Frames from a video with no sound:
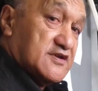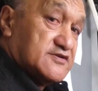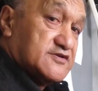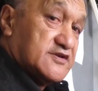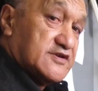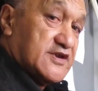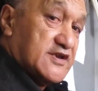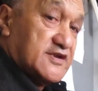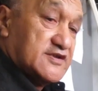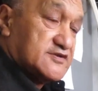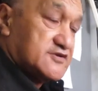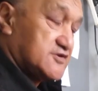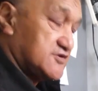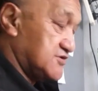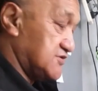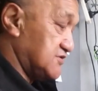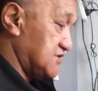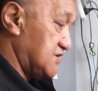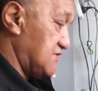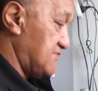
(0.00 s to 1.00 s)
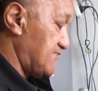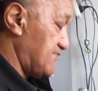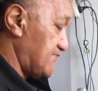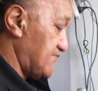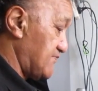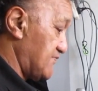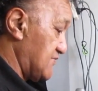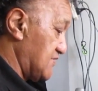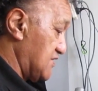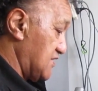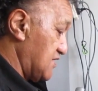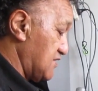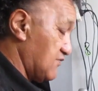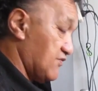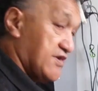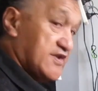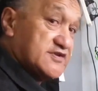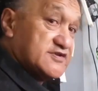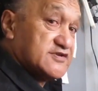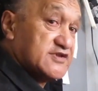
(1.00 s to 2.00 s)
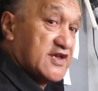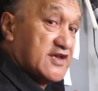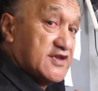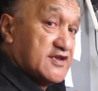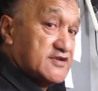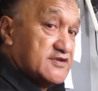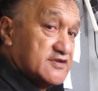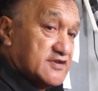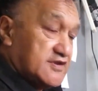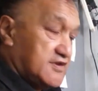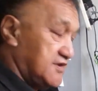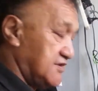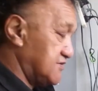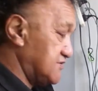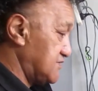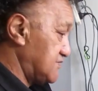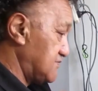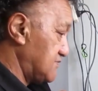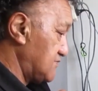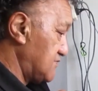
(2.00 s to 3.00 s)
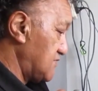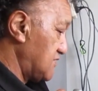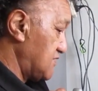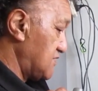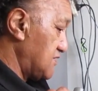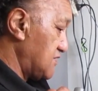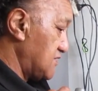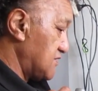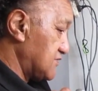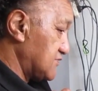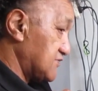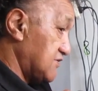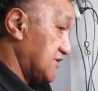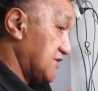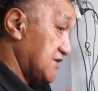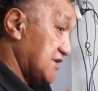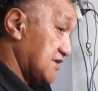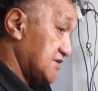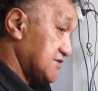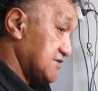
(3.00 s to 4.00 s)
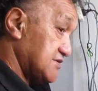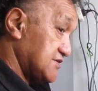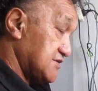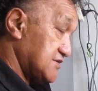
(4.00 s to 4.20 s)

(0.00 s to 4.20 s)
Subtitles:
Today it's Wednesday the 28th